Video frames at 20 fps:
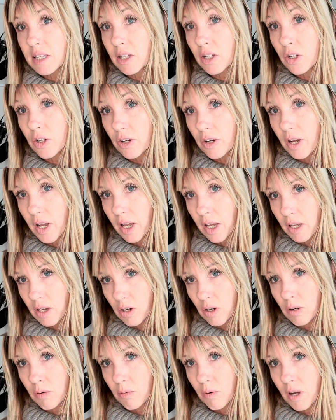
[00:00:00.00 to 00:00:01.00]
your
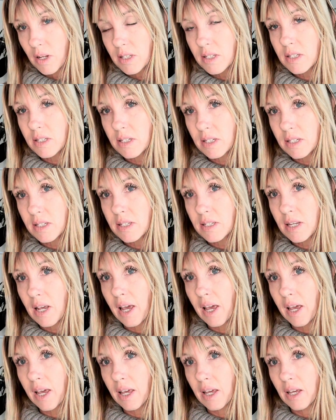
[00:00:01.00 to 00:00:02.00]
anger wants to
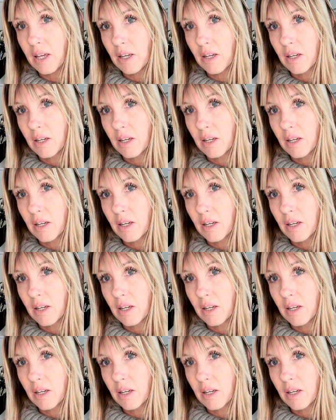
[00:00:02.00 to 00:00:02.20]
say.